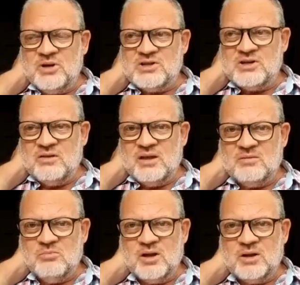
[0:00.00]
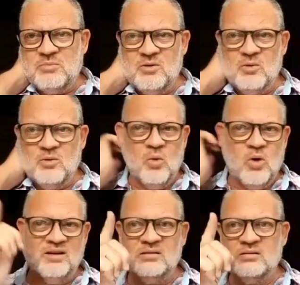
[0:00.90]
impression that it might be
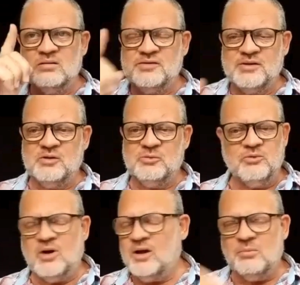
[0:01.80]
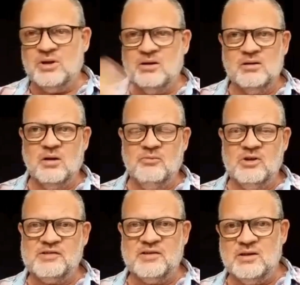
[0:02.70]
one service provider. I mean,
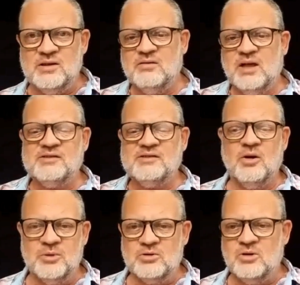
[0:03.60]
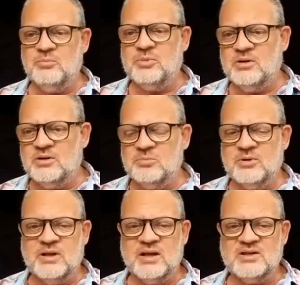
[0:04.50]
obviously, that's open to
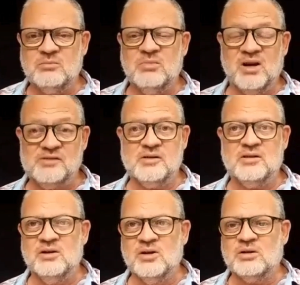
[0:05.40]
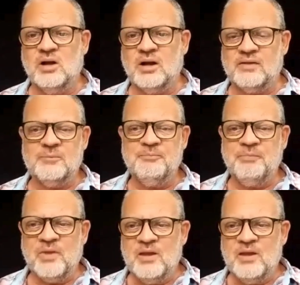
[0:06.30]
interpretation, but it certainly looked like that.